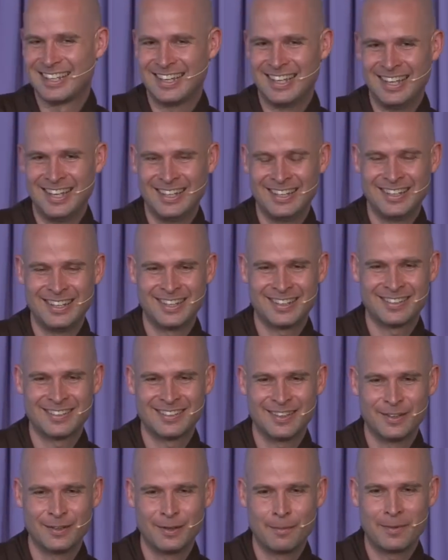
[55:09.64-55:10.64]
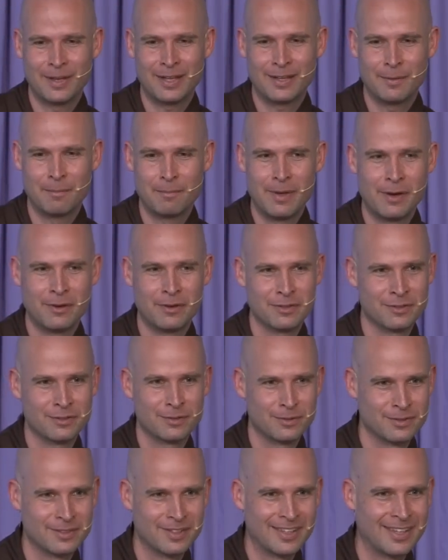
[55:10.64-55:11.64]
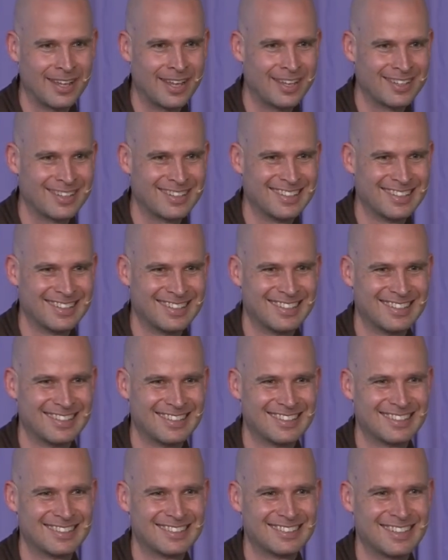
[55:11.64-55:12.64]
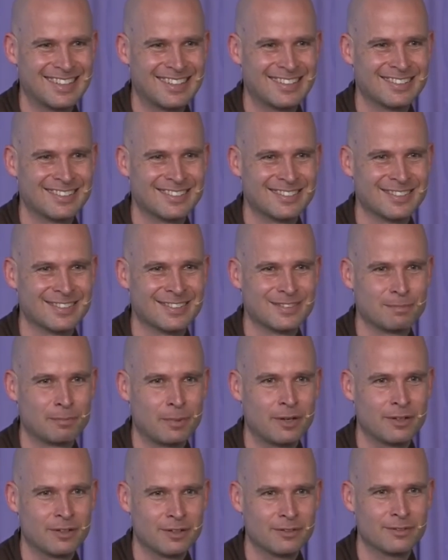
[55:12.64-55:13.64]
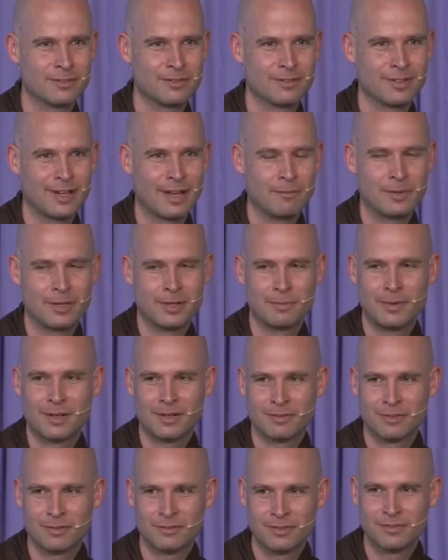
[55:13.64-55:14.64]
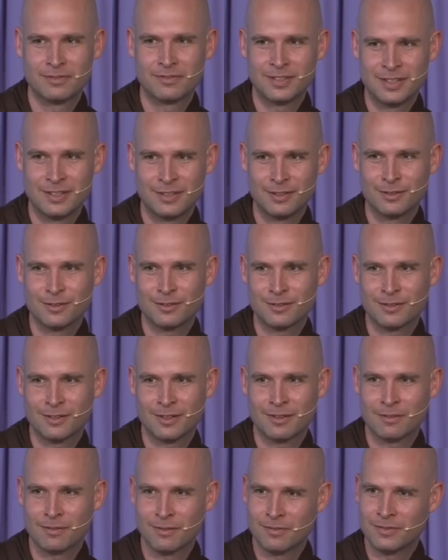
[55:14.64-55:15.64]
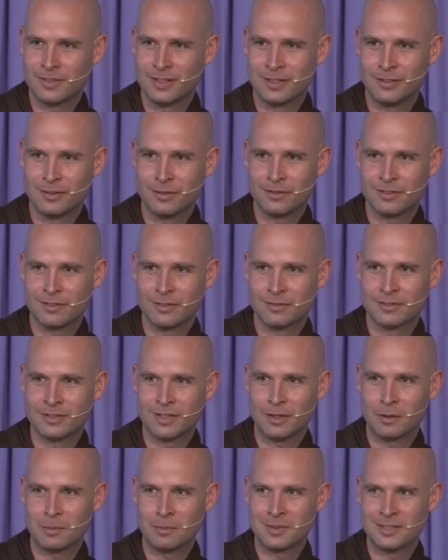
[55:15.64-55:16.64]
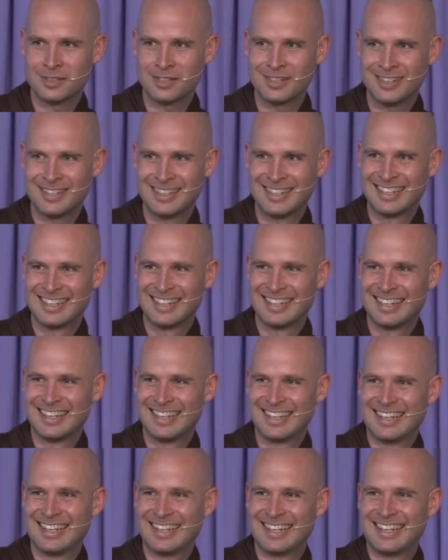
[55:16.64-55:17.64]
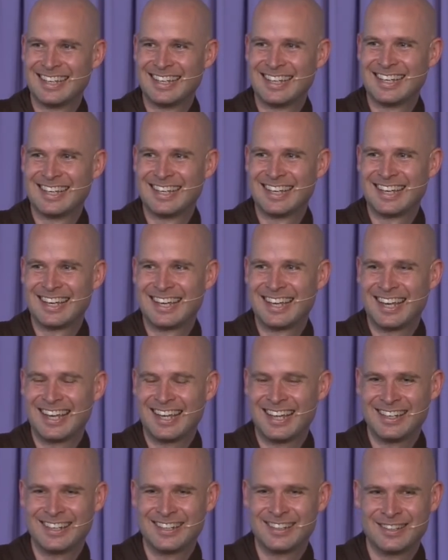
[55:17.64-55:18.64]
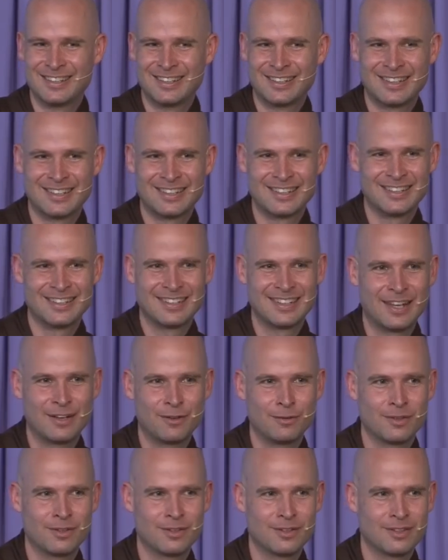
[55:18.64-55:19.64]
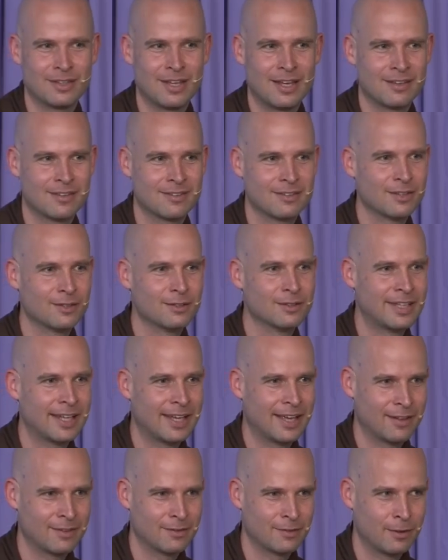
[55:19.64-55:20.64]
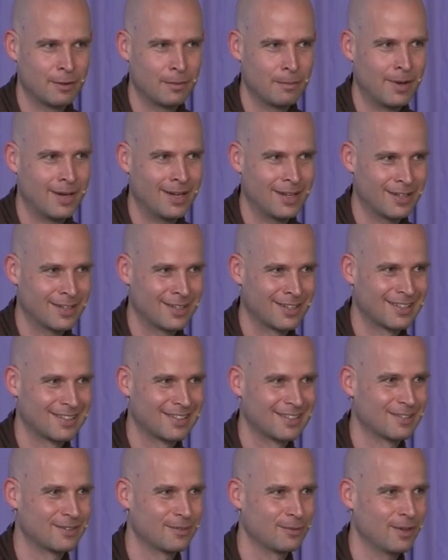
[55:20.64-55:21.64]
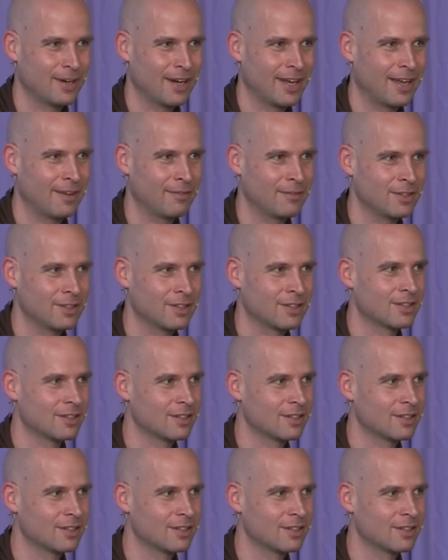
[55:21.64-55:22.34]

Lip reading: And that's I'm not embarrassed to say that. That is just part of. I've been a monk for 15 years, so it's 15 years of celibacy, and not a single day has gone by where I haven't,